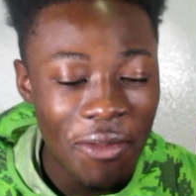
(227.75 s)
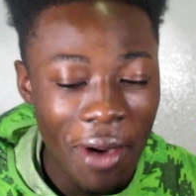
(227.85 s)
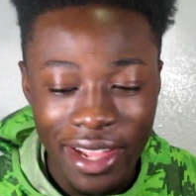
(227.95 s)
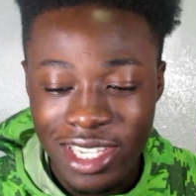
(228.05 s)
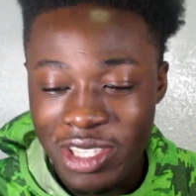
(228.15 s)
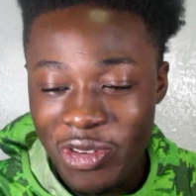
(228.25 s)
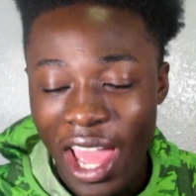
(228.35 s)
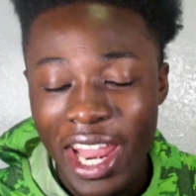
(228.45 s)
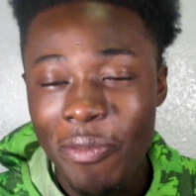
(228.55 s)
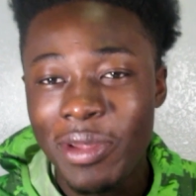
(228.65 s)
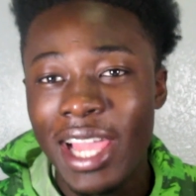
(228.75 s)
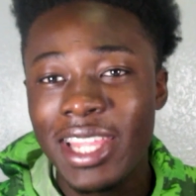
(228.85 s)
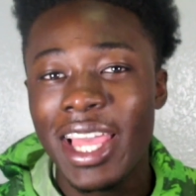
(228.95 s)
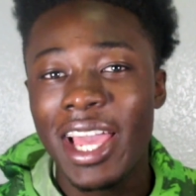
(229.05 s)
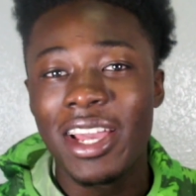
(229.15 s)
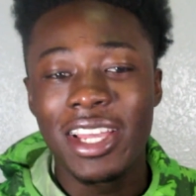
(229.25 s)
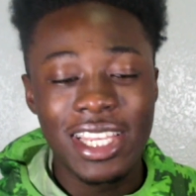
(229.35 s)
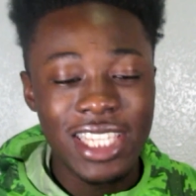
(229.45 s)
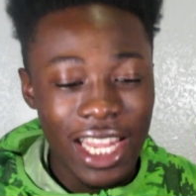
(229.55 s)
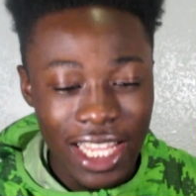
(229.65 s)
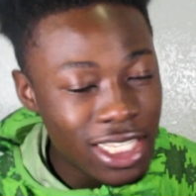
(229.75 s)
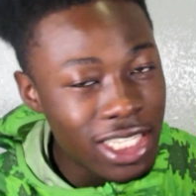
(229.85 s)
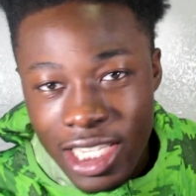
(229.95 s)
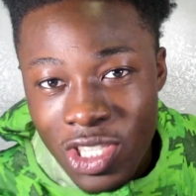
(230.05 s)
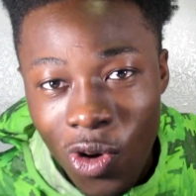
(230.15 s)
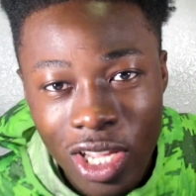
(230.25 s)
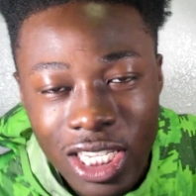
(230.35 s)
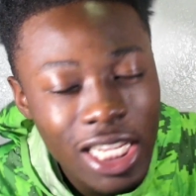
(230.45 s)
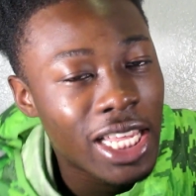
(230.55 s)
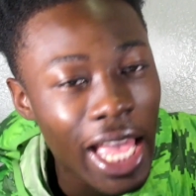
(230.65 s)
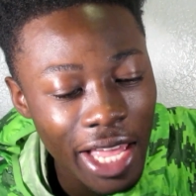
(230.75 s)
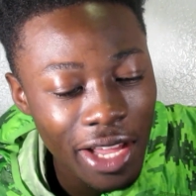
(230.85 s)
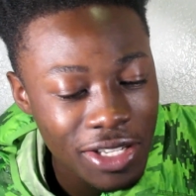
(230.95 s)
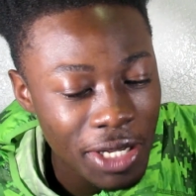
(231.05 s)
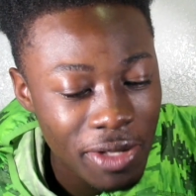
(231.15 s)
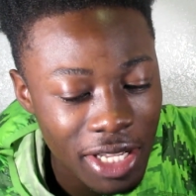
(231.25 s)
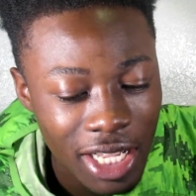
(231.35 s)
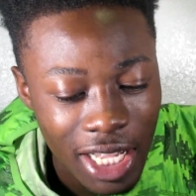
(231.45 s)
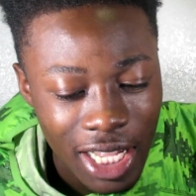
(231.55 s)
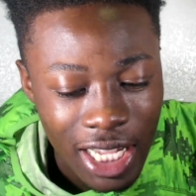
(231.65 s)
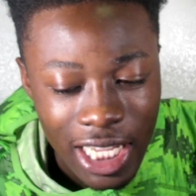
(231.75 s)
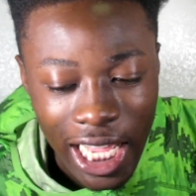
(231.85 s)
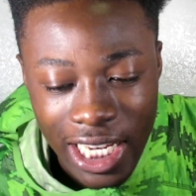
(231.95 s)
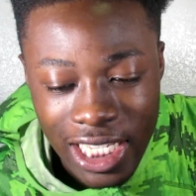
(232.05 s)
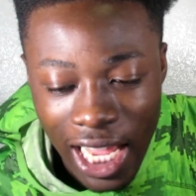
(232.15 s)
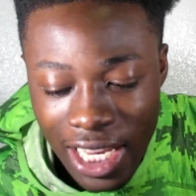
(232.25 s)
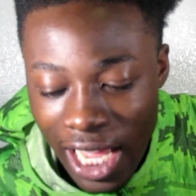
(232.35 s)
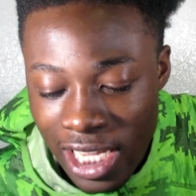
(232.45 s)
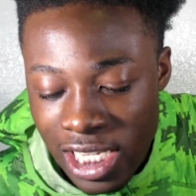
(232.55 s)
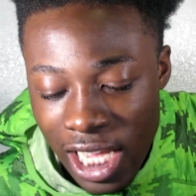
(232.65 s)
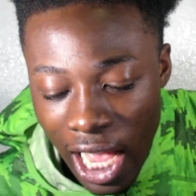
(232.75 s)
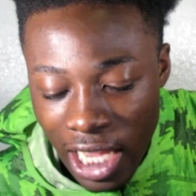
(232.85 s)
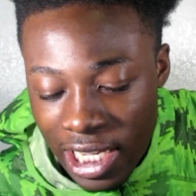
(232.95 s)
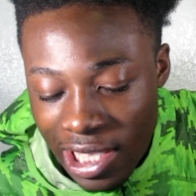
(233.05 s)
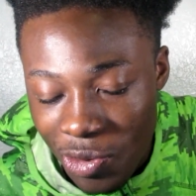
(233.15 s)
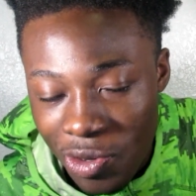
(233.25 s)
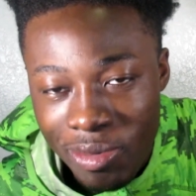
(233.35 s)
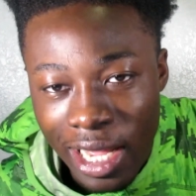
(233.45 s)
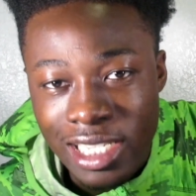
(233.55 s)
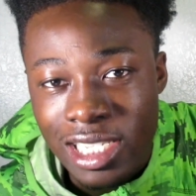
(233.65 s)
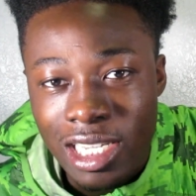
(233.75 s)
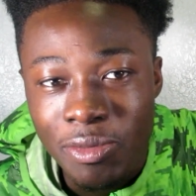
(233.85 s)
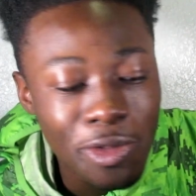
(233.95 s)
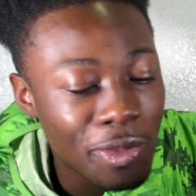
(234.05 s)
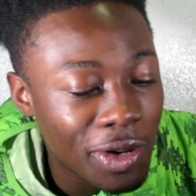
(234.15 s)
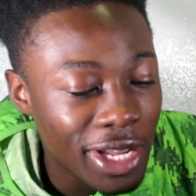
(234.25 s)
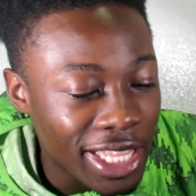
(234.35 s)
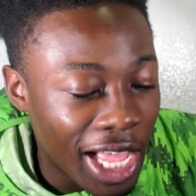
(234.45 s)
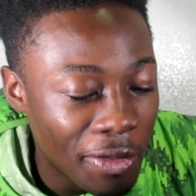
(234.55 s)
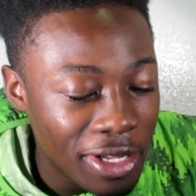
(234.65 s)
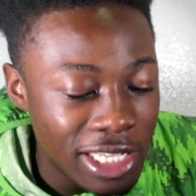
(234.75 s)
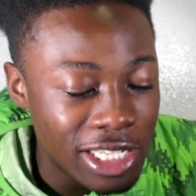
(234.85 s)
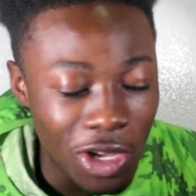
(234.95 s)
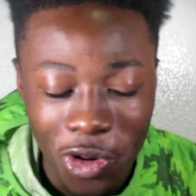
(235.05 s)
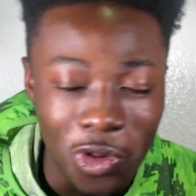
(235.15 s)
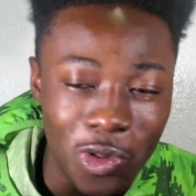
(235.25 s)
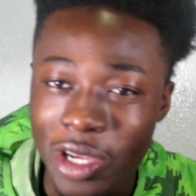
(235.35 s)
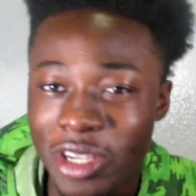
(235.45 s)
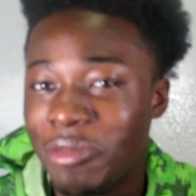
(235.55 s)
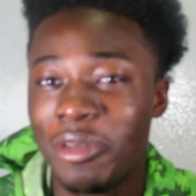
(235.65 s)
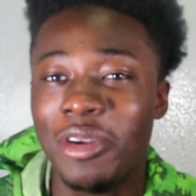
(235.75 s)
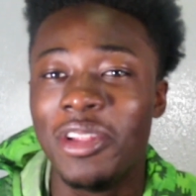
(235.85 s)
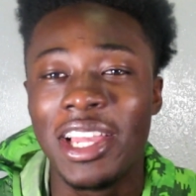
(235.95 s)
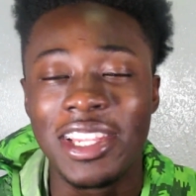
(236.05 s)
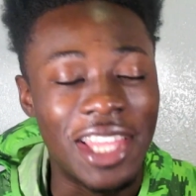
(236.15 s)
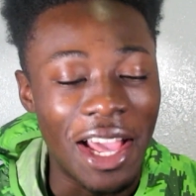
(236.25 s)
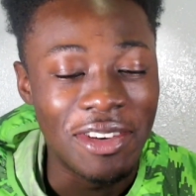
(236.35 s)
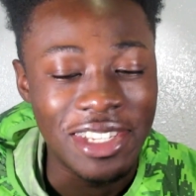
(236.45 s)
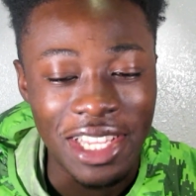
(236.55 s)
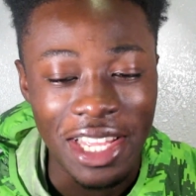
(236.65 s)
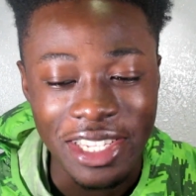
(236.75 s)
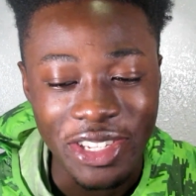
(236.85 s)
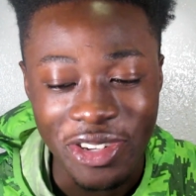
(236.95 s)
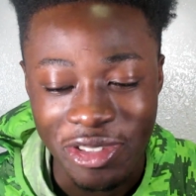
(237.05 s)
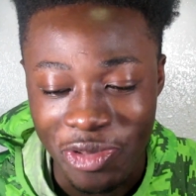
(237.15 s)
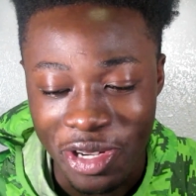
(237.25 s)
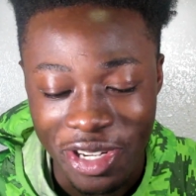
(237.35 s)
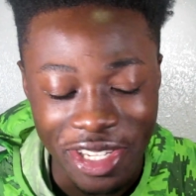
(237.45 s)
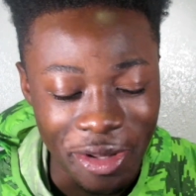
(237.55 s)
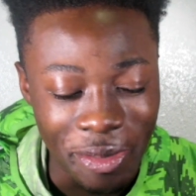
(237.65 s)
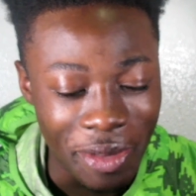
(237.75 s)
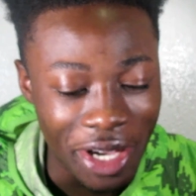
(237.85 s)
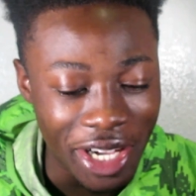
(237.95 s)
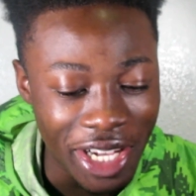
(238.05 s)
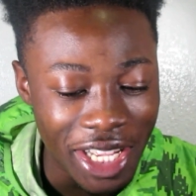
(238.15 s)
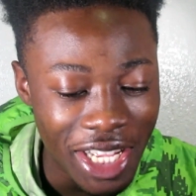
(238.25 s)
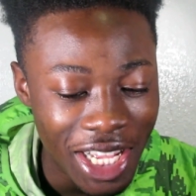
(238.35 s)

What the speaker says: Why she threw that up like that? Is Noizy in the gang or something? Like, did y'all not see how she threw up that symbol, bro? Like, that was so weird, bro. Like, that was dead serious weird as a mug.